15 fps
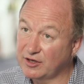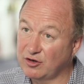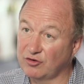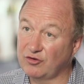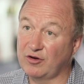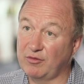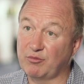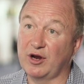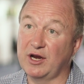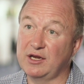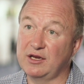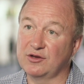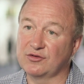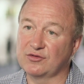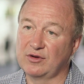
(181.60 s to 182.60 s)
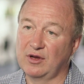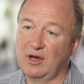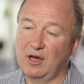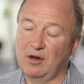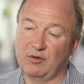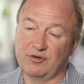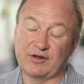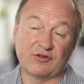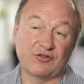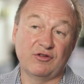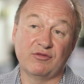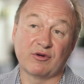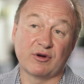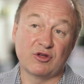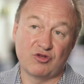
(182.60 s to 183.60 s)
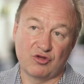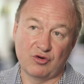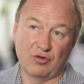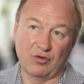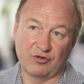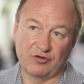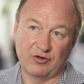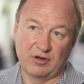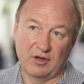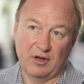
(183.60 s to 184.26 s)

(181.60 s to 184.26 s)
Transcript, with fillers: contemporaneous, was actually very short.